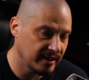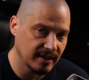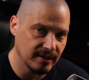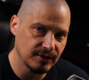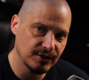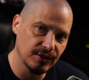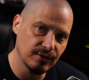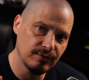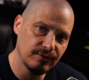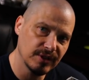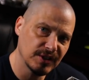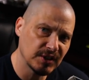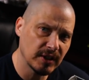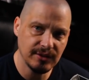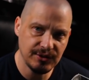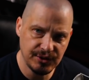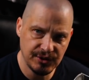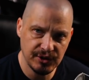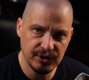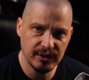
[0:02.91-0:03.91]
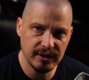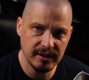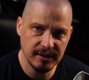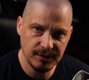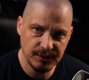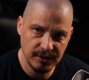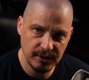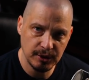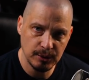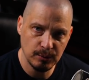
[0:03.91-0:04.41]
It's a very serious
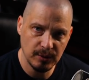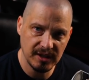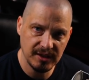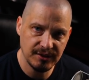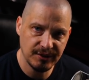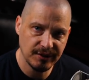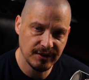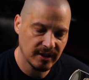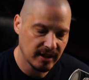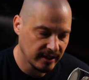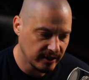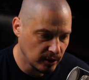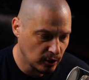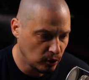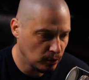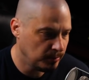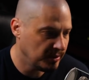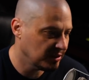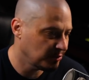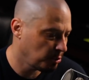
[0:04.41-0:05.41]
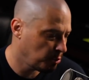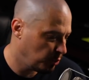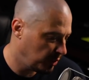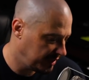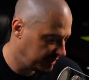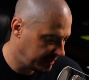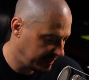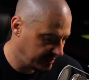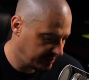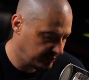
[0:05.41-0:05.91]
situation. I hope everyone
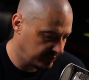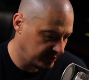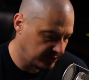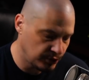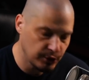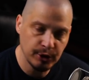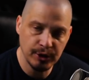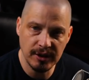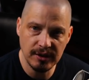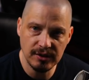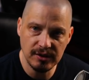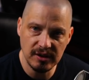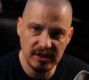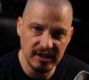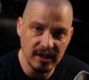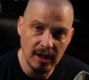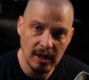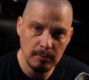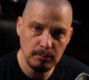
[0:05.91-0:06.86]
takes this seriously.